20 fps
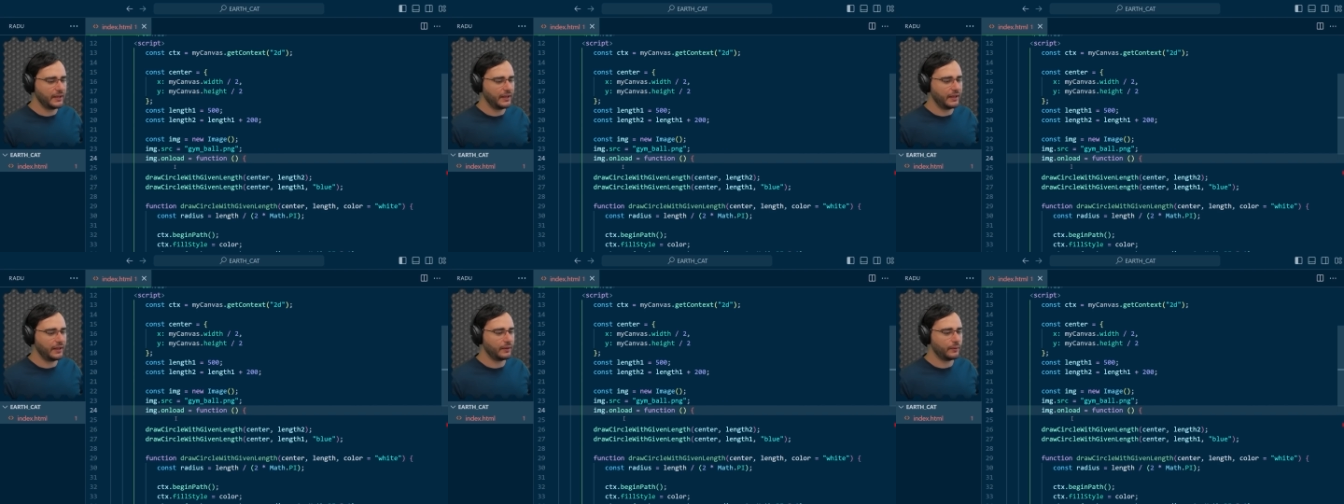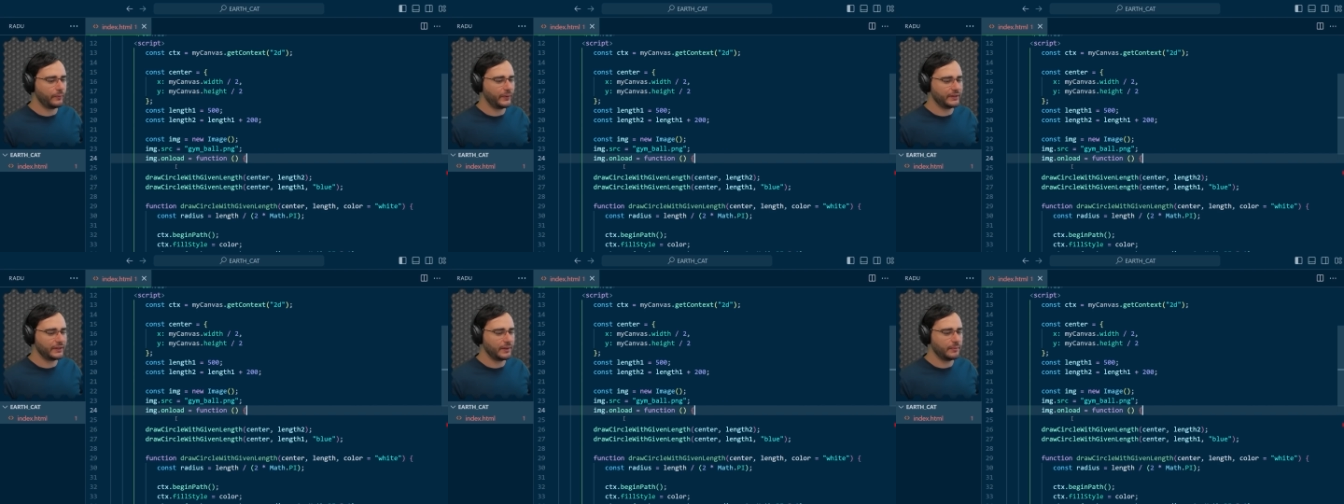and
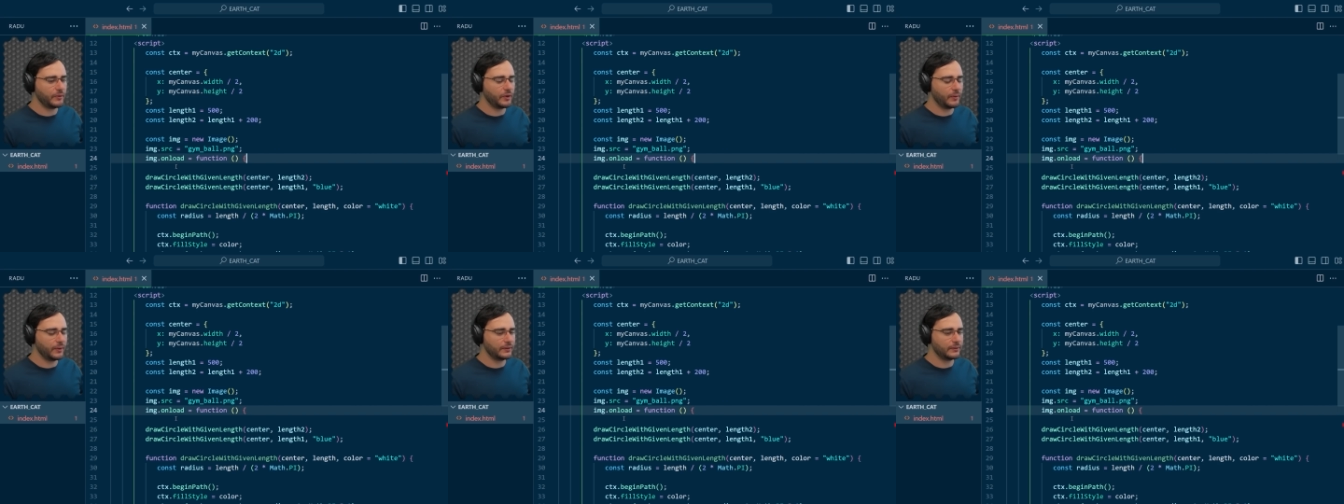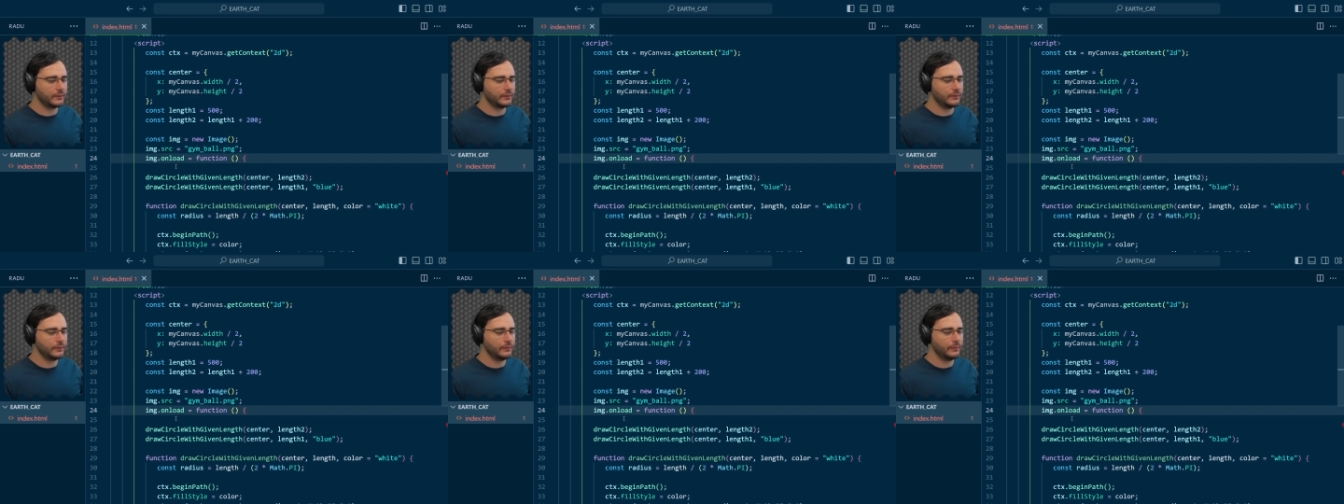what I'm going
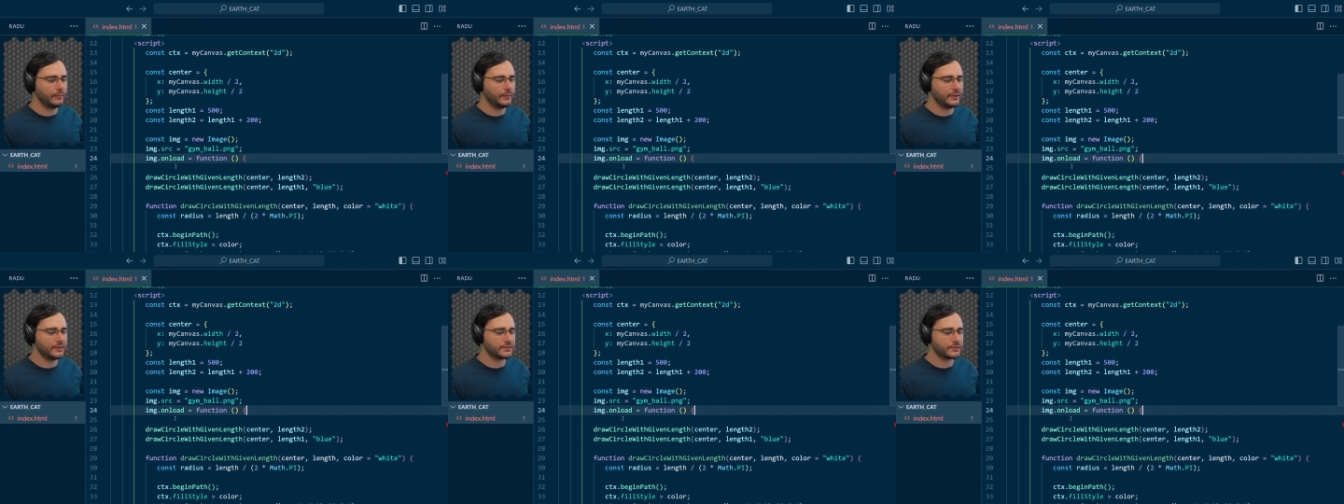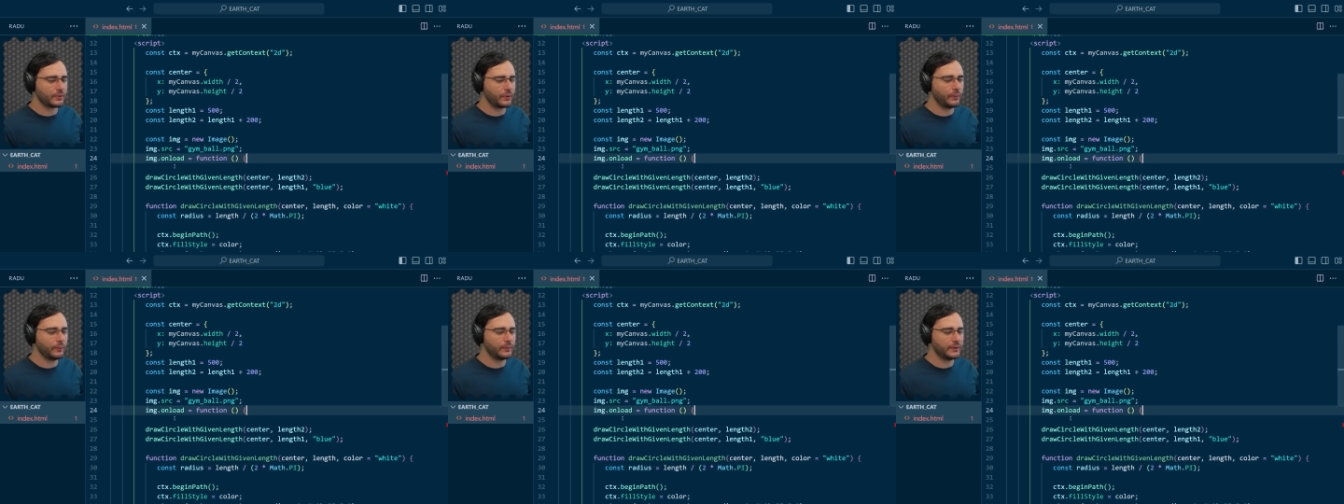to do is
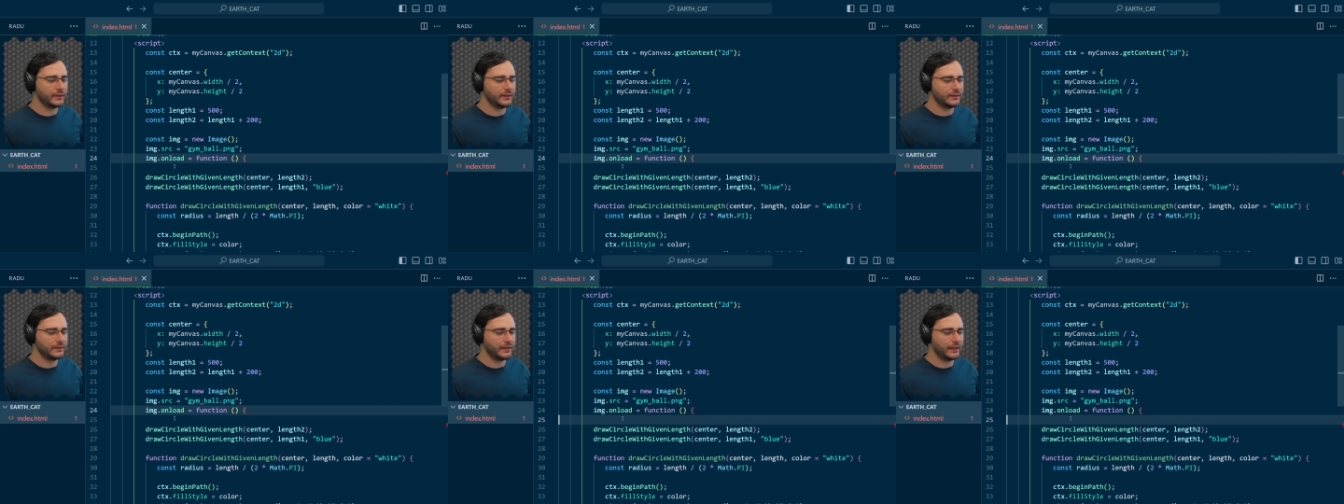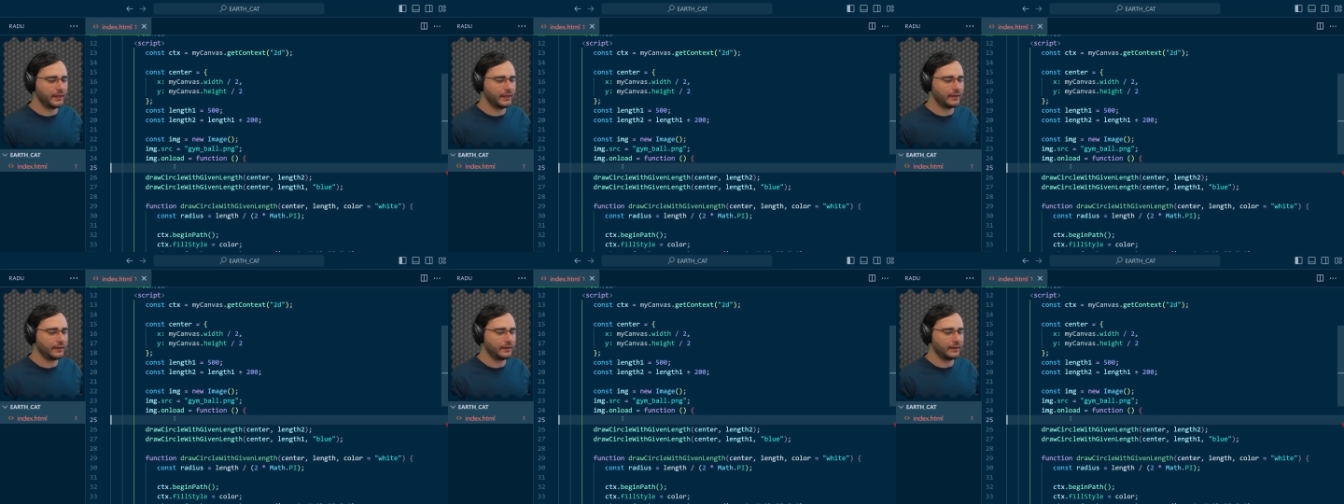only
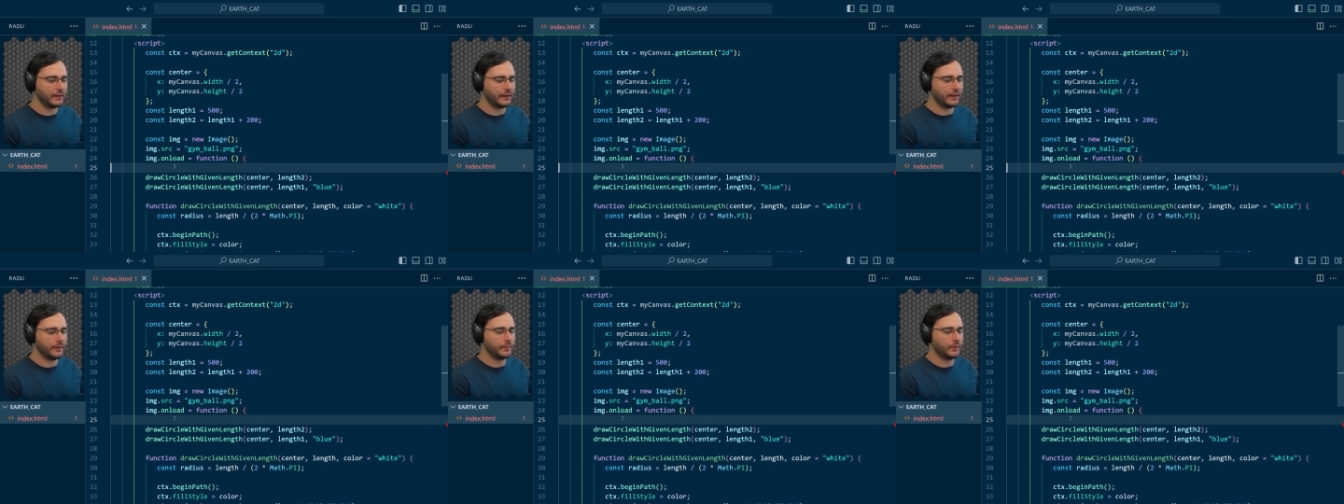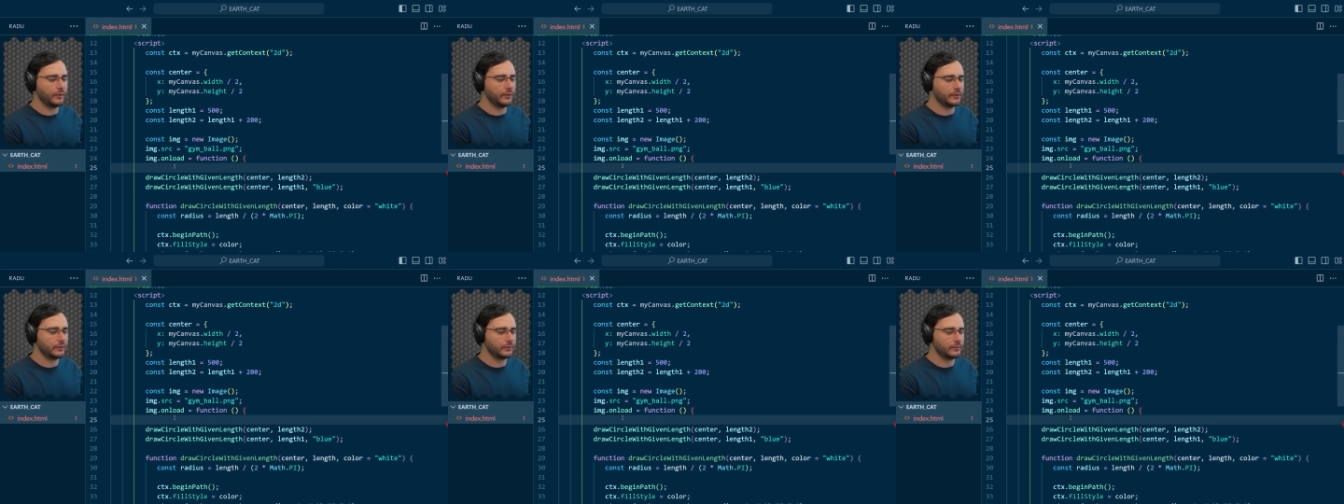then I'm
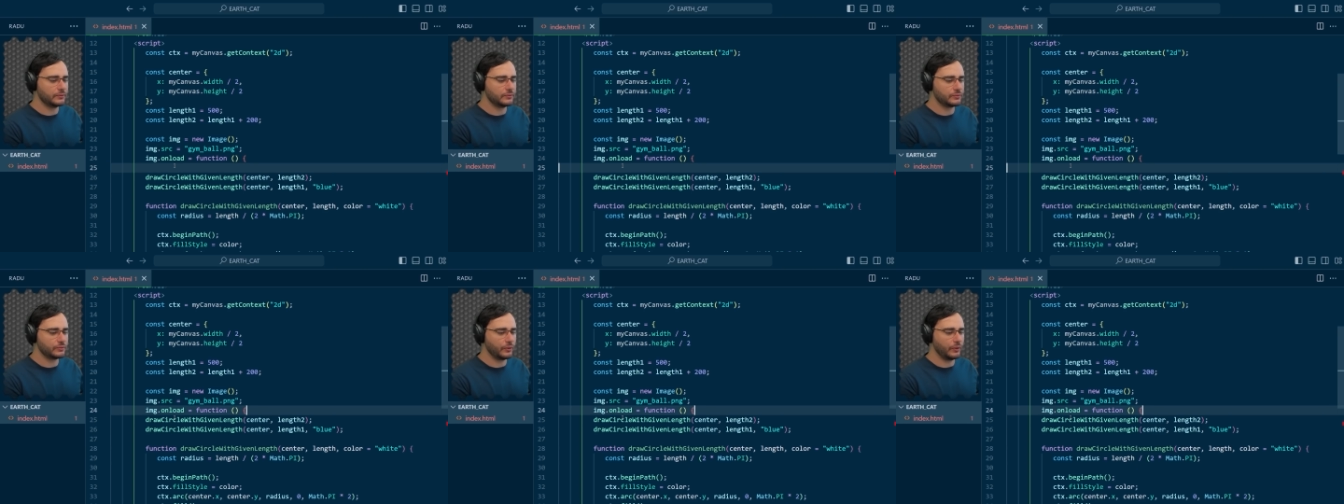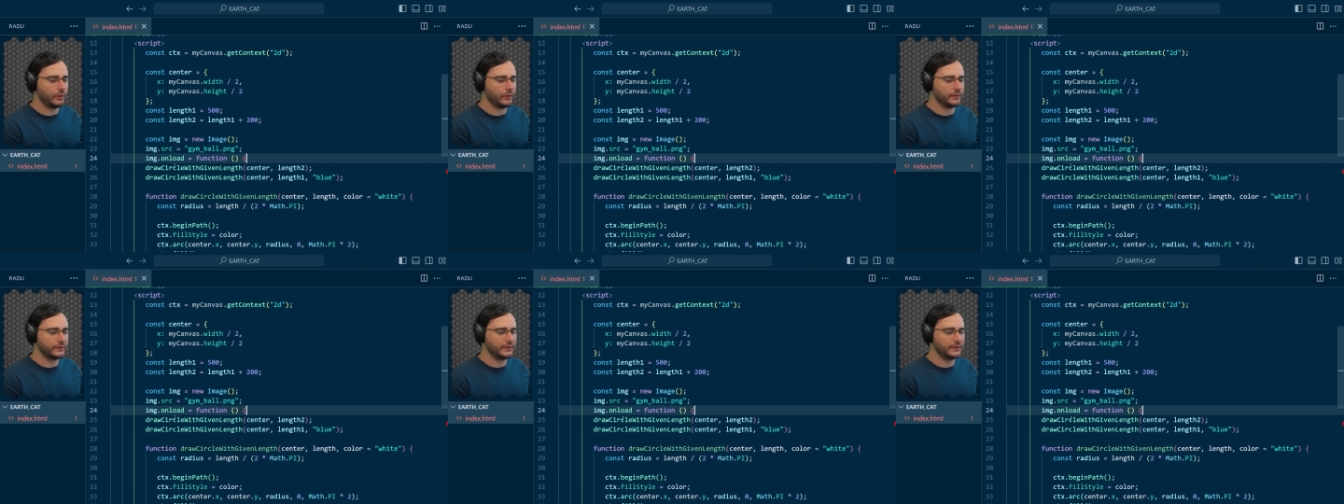going to
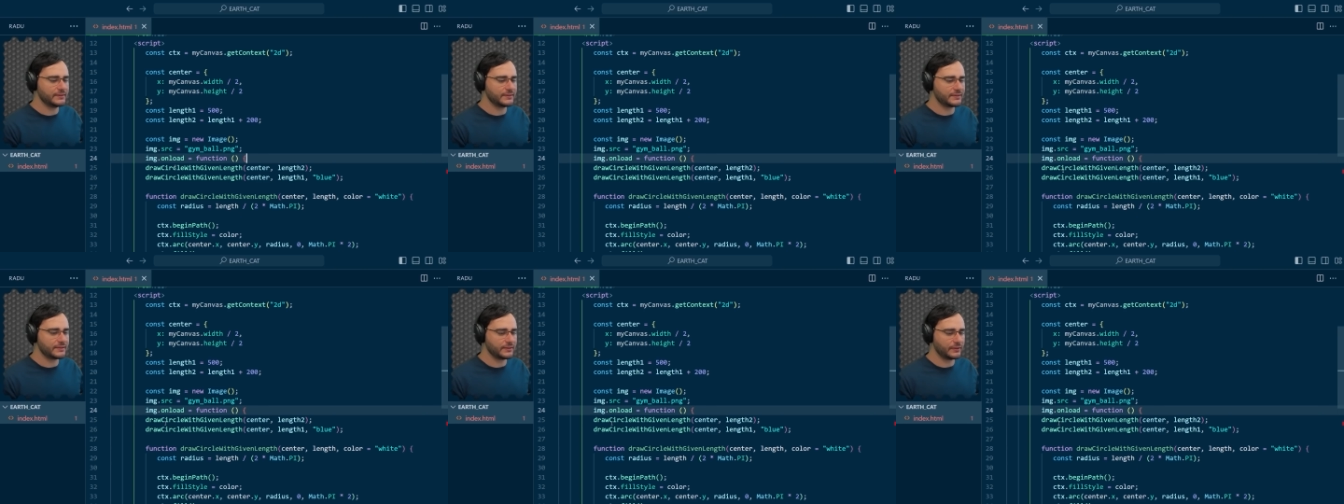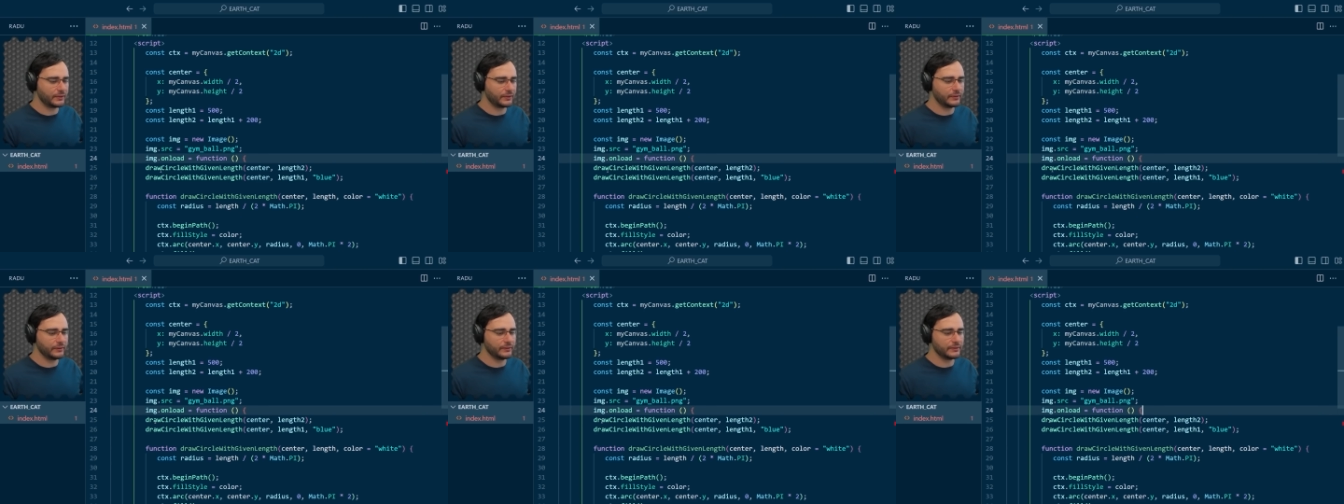draw these
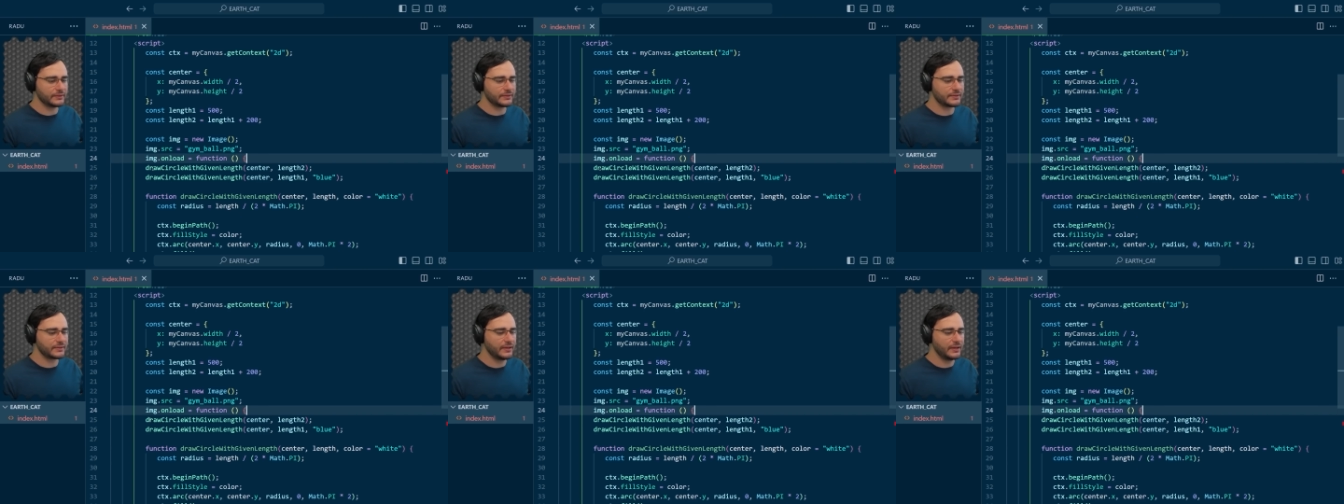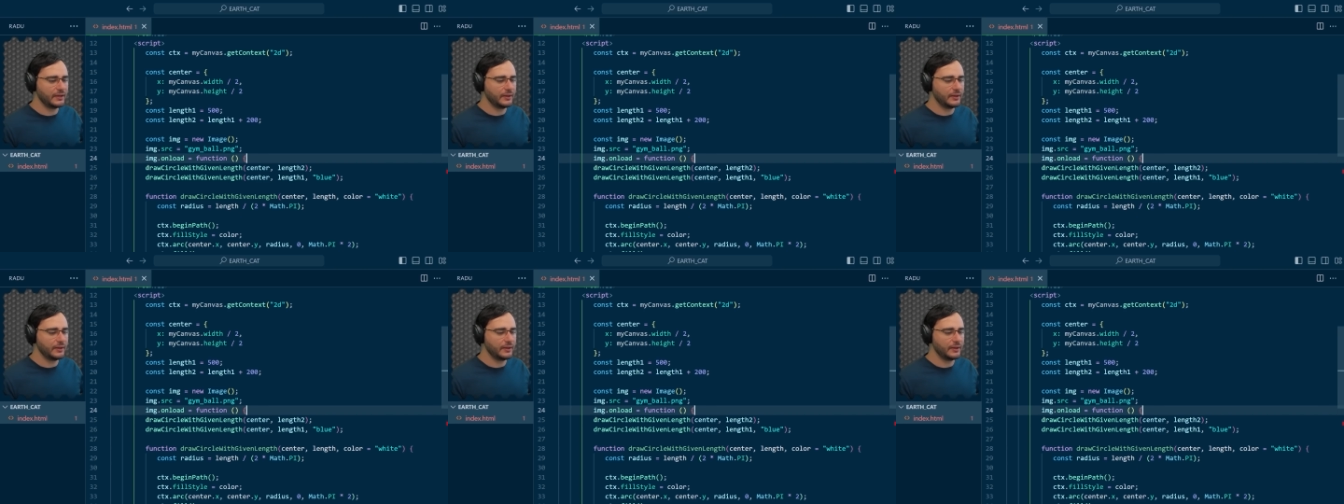circles